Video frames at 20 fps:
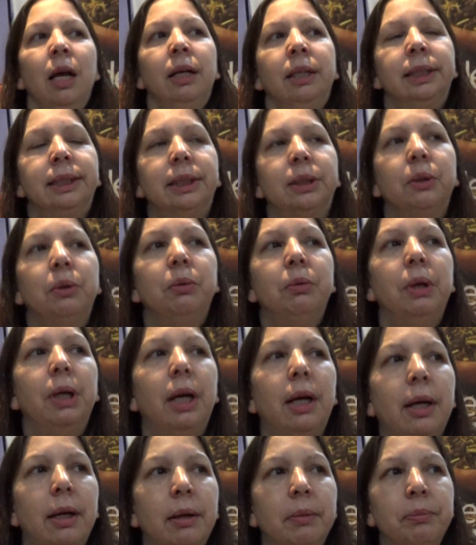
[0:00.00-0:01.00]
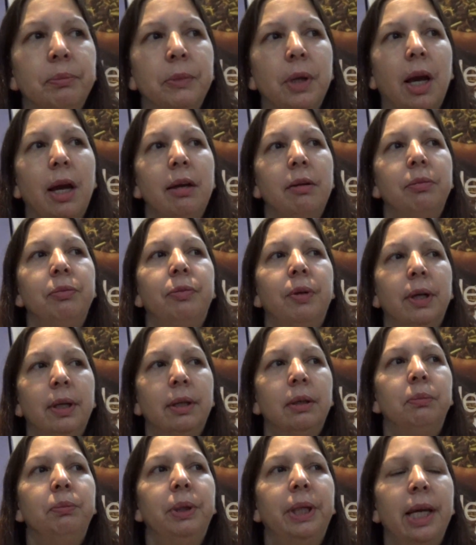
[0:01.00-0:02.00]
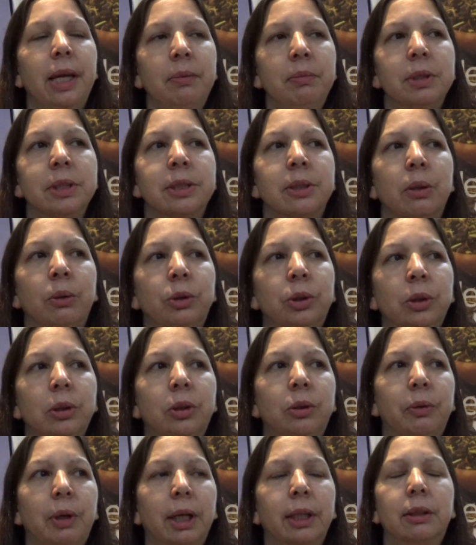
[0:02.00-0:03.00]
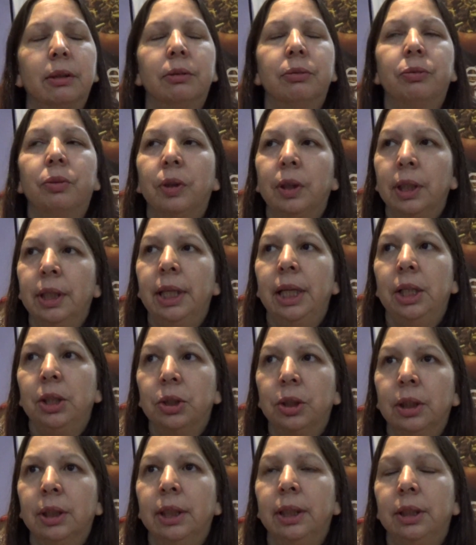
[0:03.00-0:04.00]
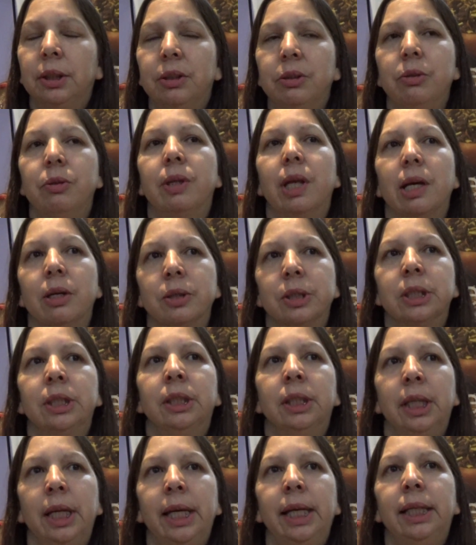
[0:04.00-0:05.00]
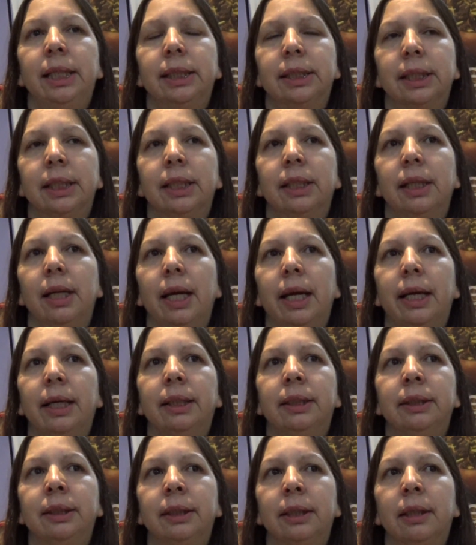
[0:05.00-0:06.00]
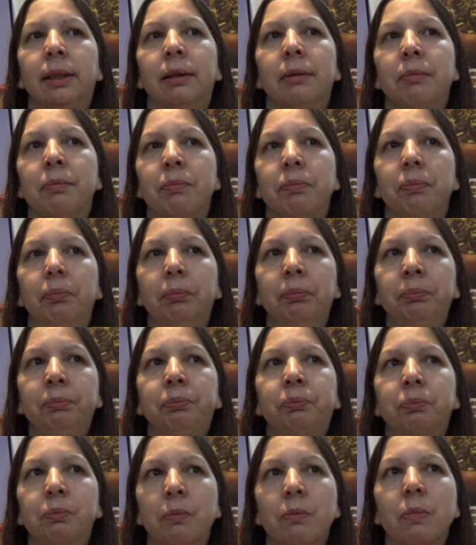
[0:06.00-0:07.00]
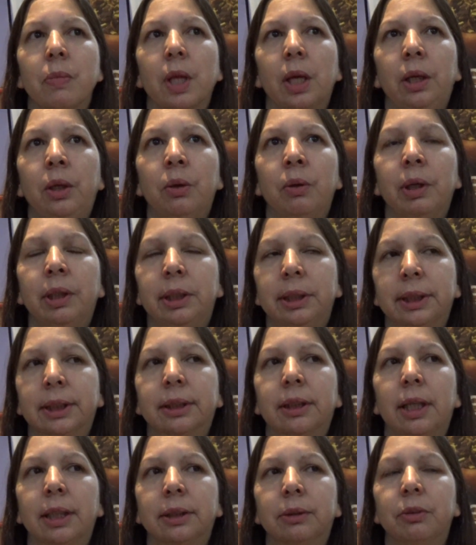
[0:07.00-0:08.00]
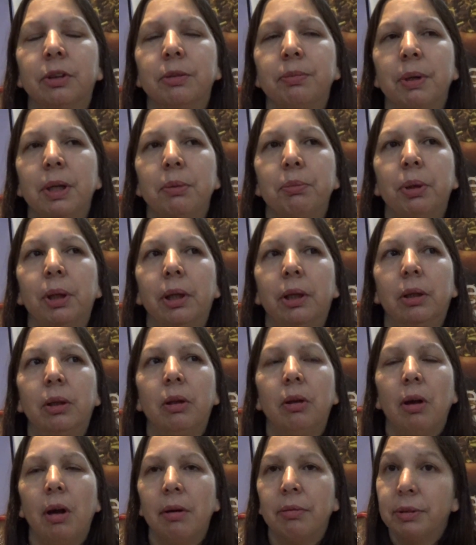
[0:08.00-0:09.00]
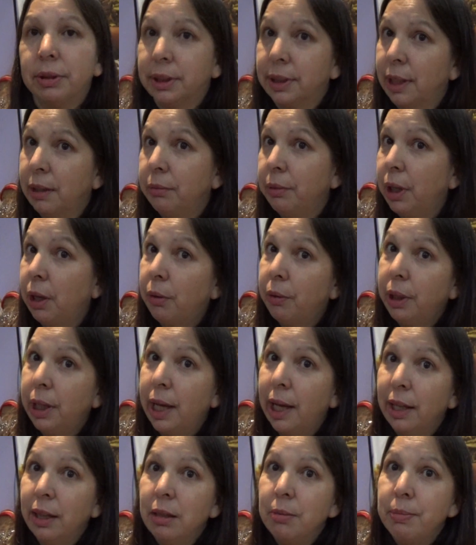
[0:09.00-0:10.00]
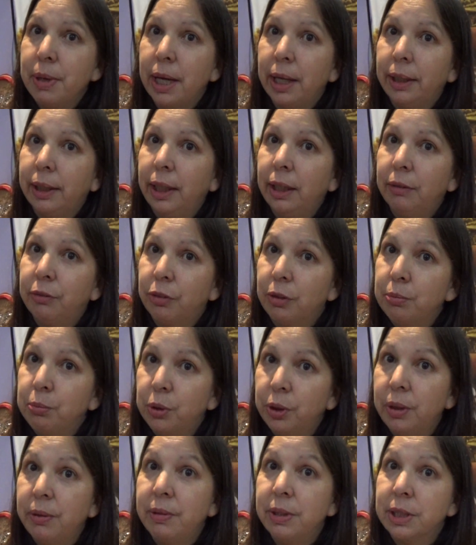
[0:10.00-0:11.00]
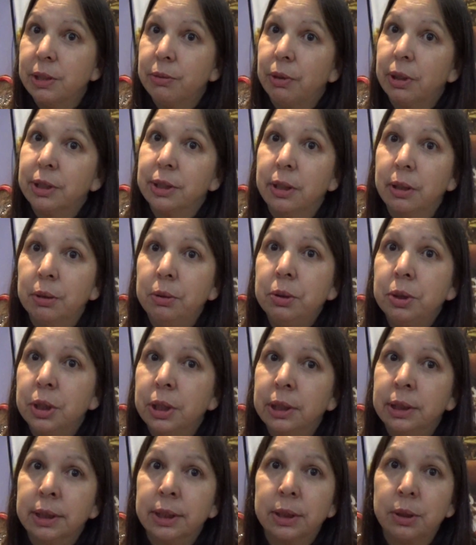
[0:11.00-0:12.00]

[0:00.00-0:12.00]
So I've became the social director for the nation in 2008, and I discussed with my political office that we already had the mandate from previous resolutions.